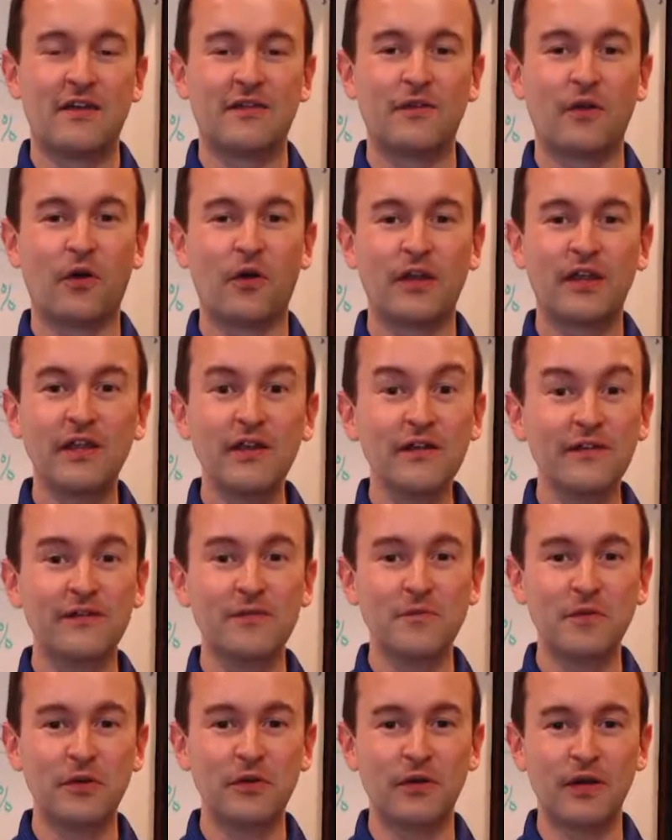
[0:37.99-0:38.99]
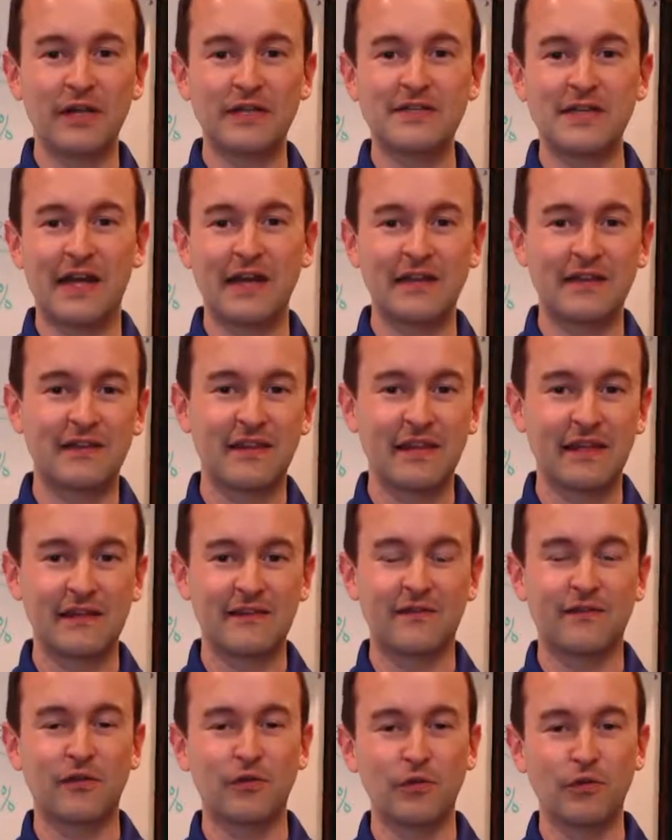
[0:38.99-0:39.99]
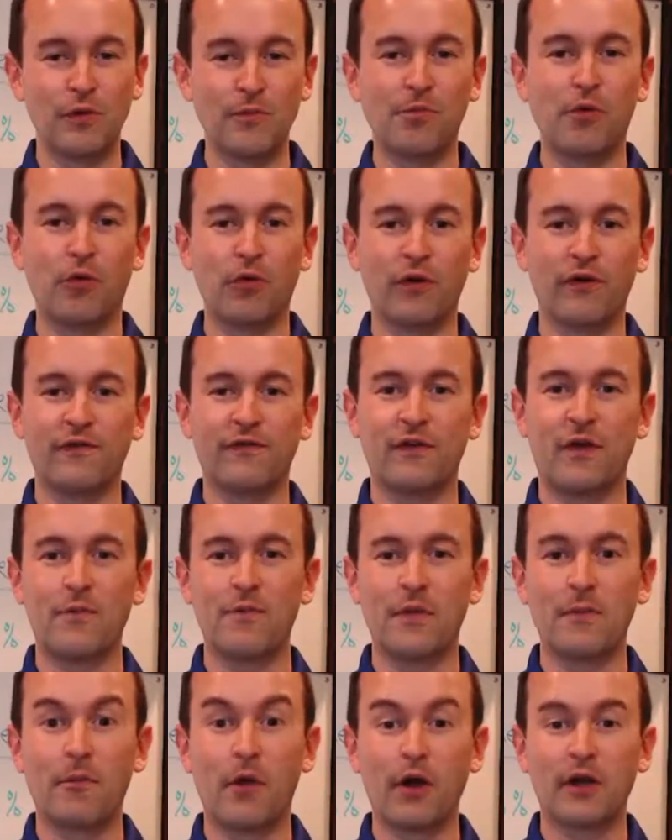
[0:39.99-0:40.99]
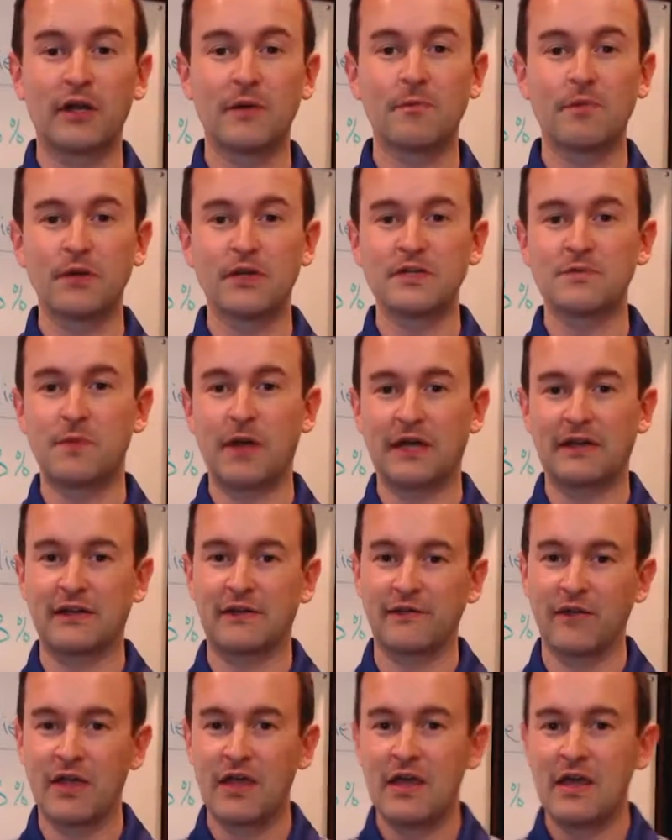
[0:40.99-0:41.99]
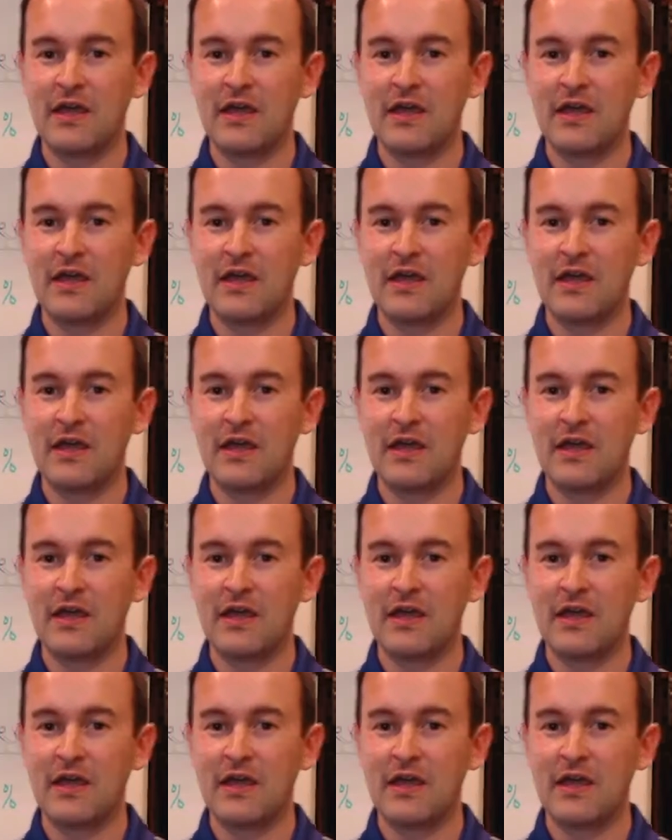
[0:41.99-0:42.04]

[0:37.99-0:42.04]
So here's some new and exciting things to report from the market perspective.